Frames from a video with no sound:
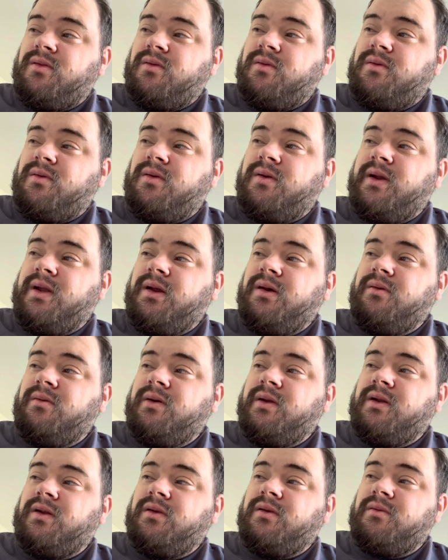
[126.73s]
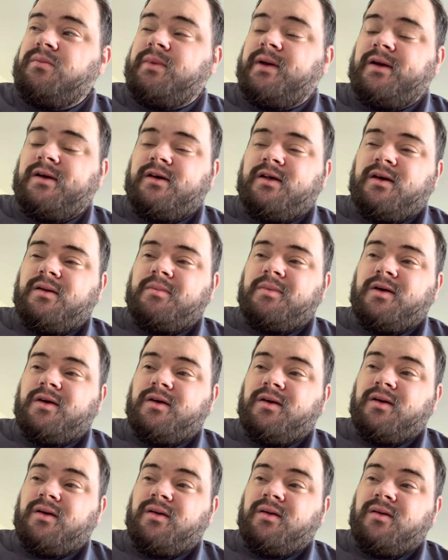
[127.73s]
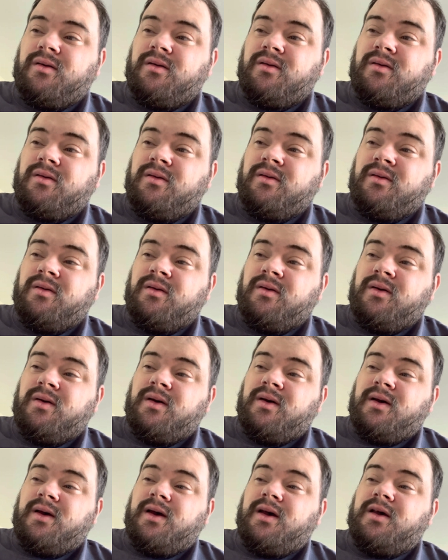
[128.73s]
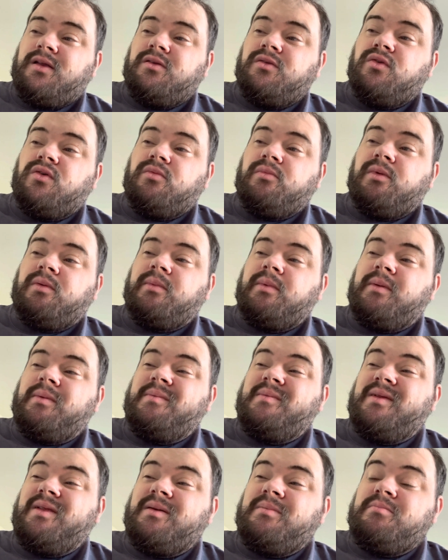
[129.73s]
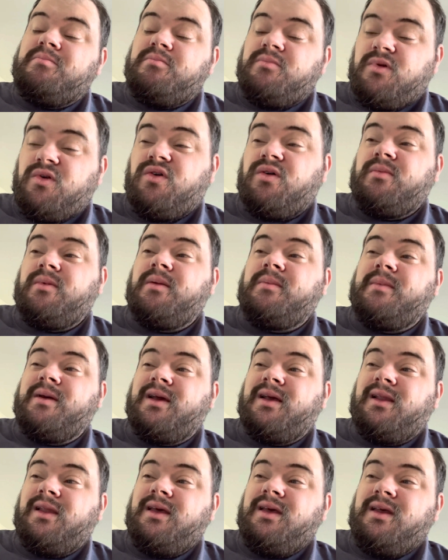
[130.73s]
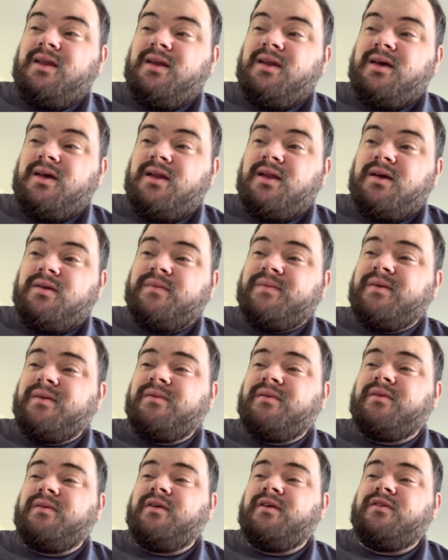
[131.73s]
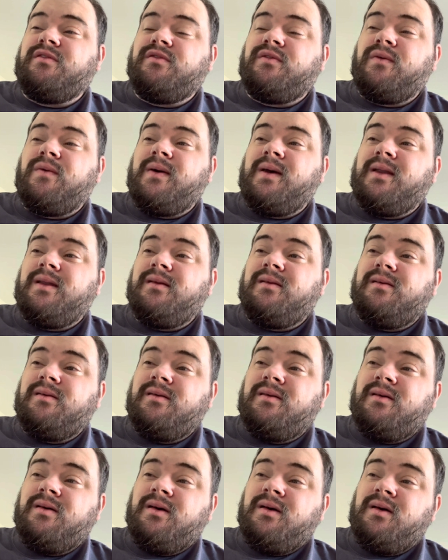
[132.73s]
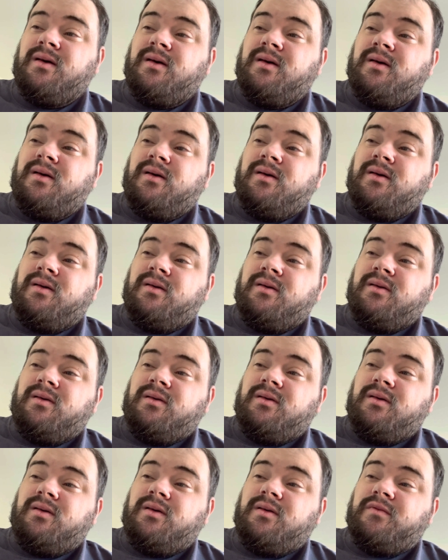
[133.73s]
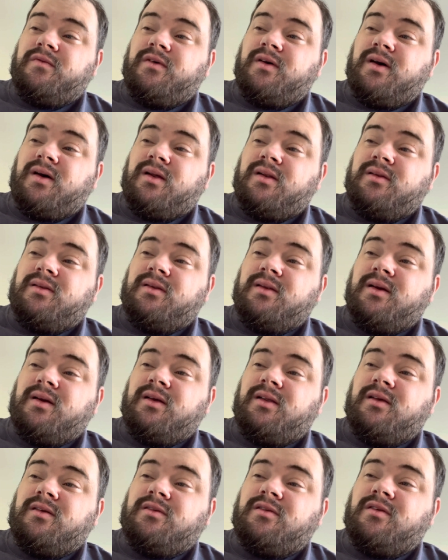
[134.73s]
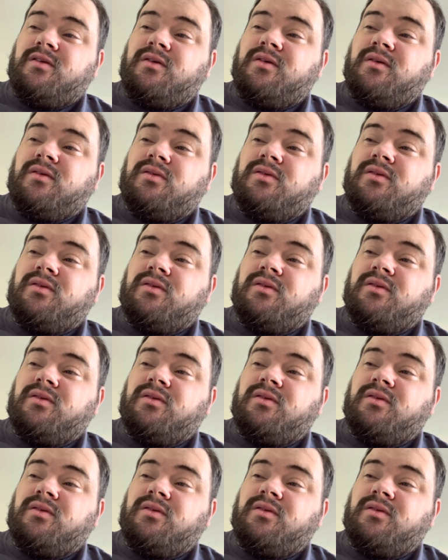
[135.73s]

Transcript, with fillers: one by Clive Barker. And Norman, Norman Maclean in A River Runs Through It. You have uh, Nicholas T